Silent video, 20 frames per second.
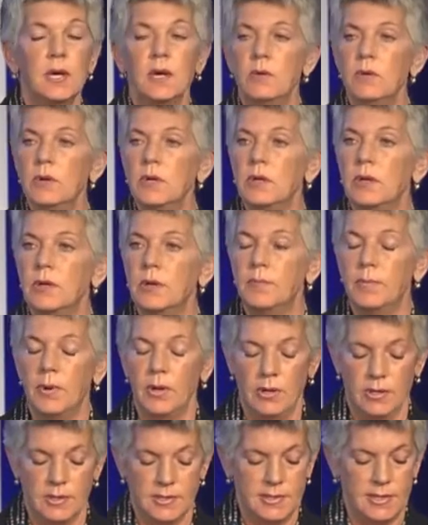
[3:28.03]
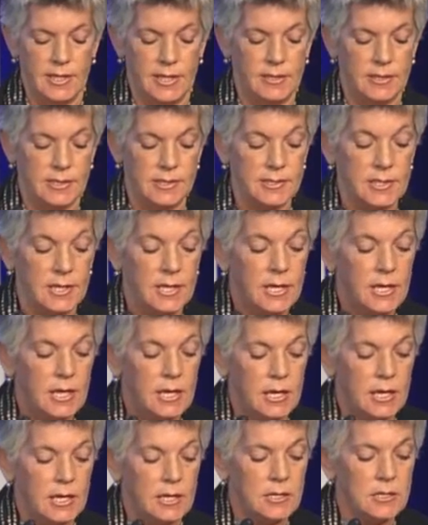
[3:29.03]
What a load of bollocks that is.
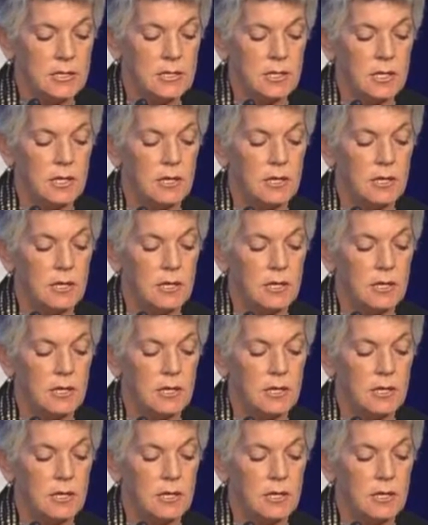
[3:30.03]
And